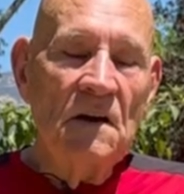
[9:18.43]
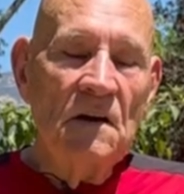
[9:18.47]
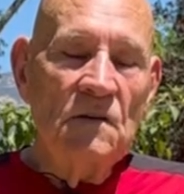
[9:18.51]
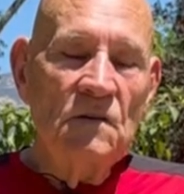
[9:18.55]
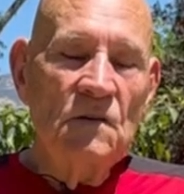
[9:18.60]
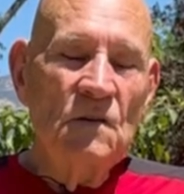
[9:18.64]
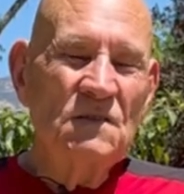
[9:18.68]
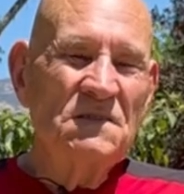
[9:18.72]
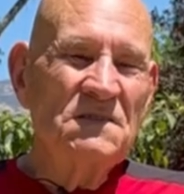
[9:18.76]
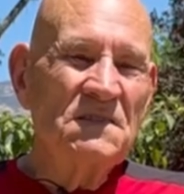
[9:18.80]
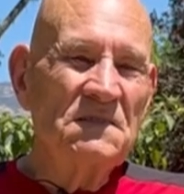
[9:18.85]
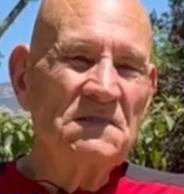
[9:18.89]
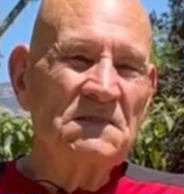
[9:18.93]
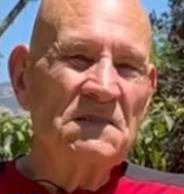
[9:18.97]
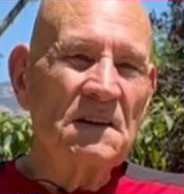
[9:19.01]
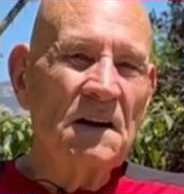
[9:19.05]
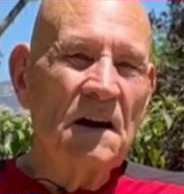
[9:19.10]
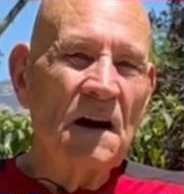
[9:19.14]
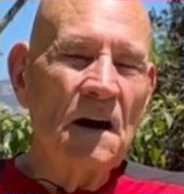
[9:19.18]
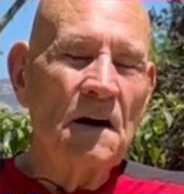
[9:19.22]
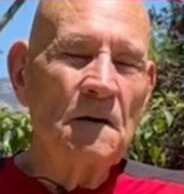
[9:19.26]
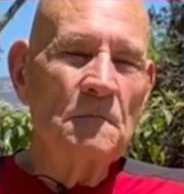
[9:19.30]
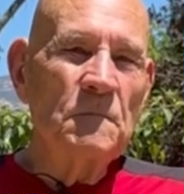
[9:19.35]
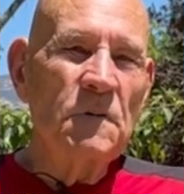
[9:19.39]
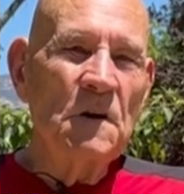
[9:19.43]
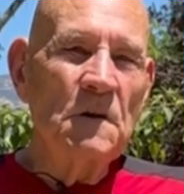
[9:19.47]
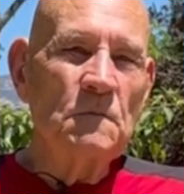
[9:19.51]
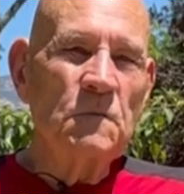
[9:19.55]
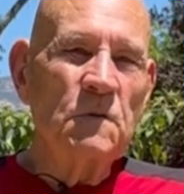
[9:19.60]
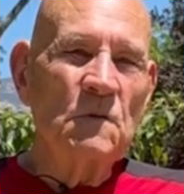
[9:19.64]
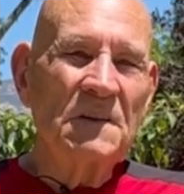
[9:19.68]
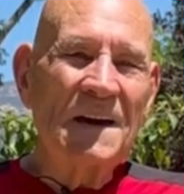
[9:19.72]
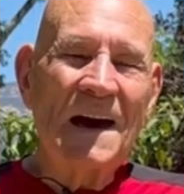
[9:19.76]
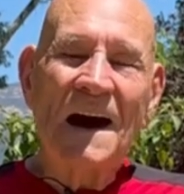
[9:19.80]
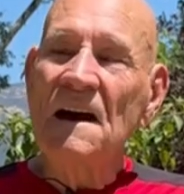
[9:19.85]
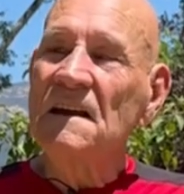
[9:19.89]
used this to calm
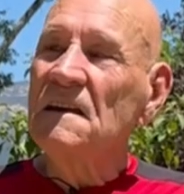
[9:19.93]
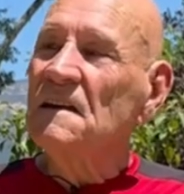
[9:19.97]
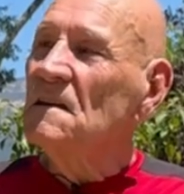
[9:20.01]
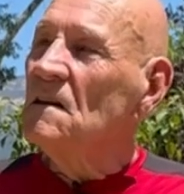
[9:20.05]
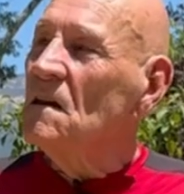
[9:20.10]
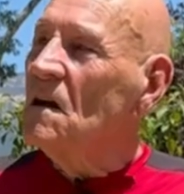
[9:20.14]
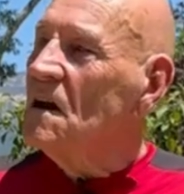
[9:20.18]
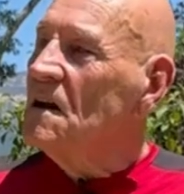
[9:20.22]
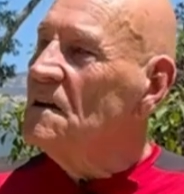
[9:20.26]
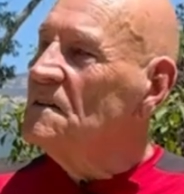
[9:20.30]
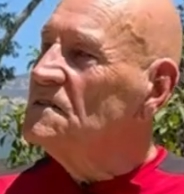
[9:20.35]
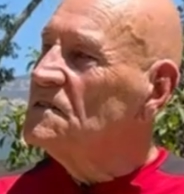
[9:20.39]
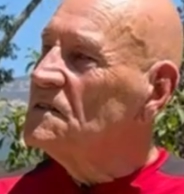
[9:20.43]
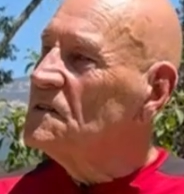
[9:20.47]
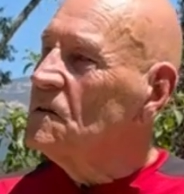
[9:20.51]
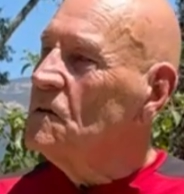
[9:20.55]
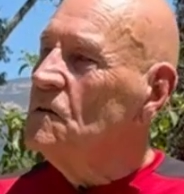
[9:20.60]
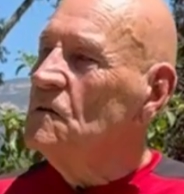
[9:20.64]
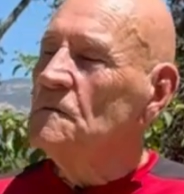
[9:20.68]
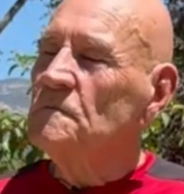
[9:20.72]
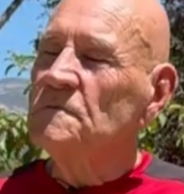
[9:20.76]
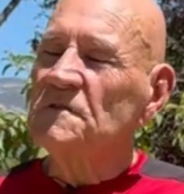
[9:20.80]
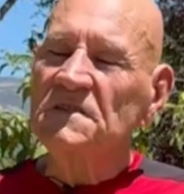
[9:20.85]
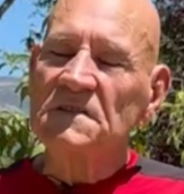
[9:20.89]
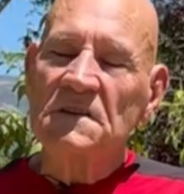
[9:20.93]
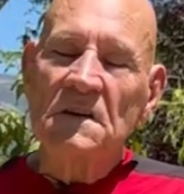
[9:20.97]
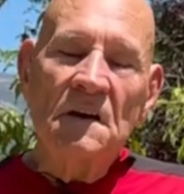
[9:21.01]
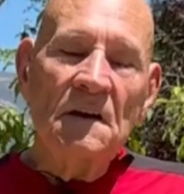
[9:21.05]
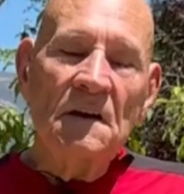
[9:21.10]
people down in large groups.